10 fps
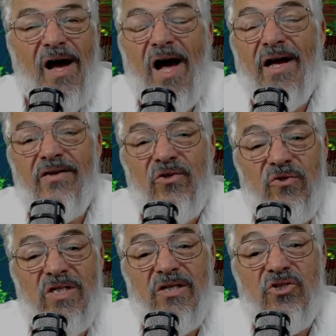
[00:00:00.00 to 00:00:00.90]
I
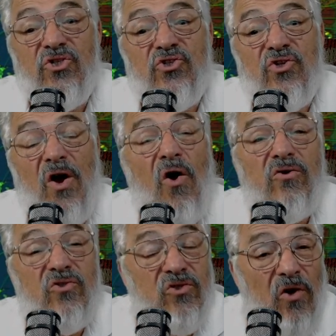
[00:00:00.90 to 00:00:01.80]
use this
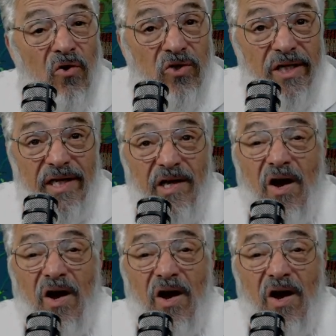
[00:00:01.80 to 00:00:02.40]
solely